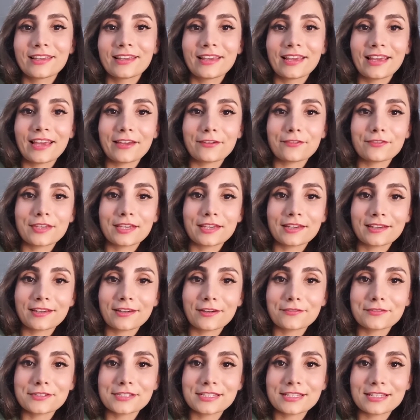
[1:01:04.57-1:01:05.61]
having a
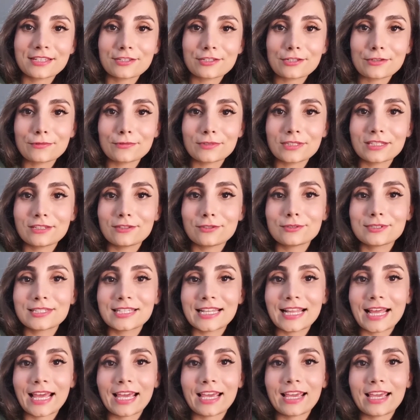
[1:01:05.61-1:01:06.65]
conversation with you
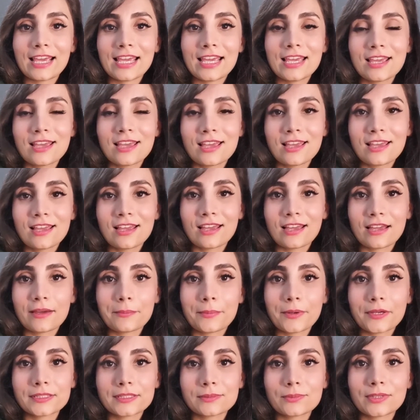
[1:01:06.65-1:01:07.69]
today. I'm
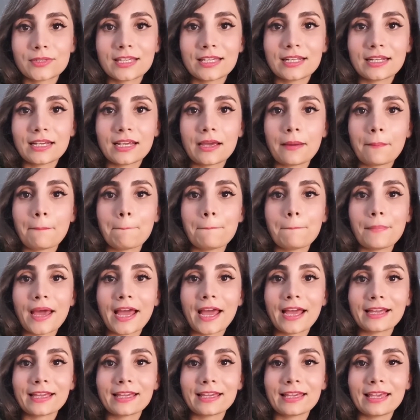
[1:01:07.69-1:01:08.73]
possibly gonna come
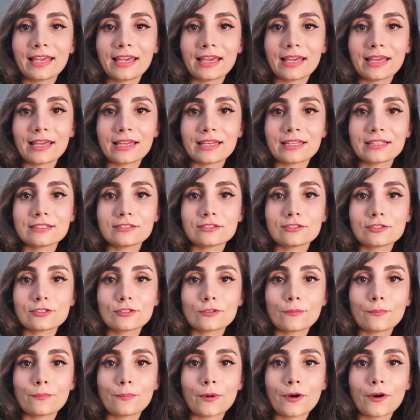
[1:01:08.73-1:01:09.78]
back again
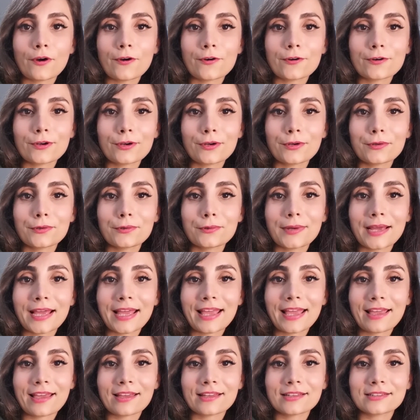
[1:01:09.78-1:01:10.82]
tomorrow
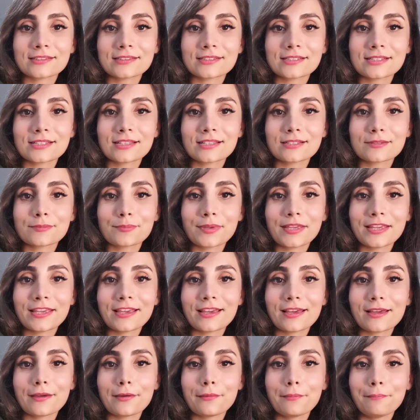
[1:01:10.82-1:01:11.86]
at 6
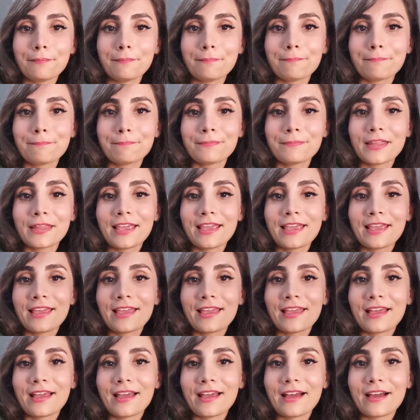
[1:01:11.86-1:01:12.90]
p.m.
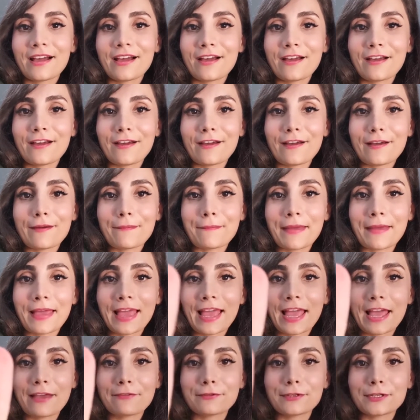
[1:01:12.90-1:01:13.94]

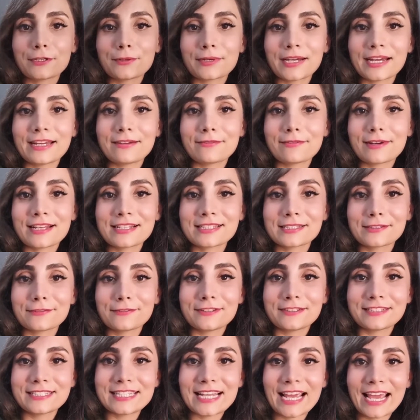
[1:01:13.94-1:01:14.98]
Have a great rest of your
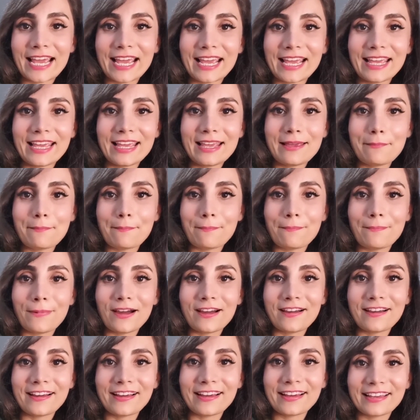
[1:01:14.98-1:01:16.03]
day.
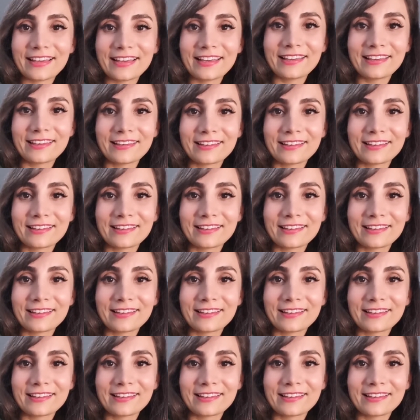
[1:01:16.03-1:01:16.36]
Bye.